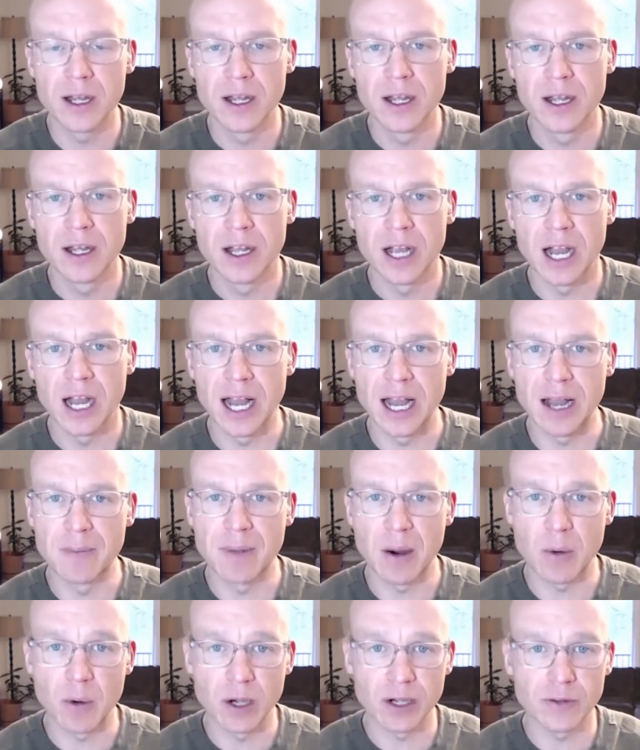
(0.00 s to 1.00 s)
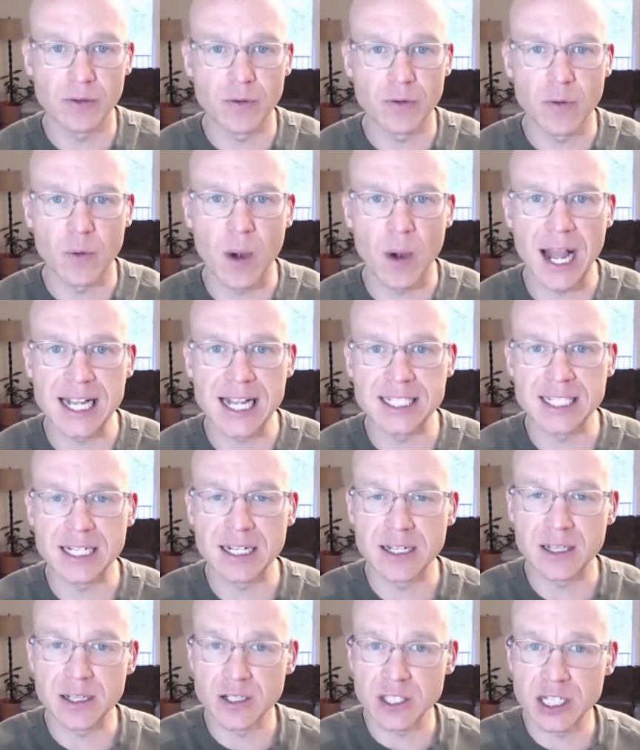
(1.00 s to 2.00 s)
Um, I worked for Verizon in
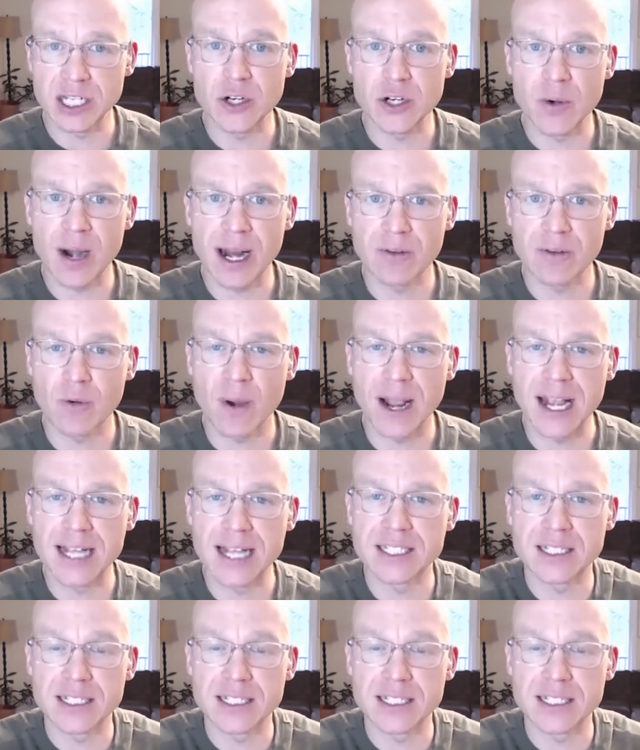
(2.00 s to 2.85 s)
this indirect Verizon.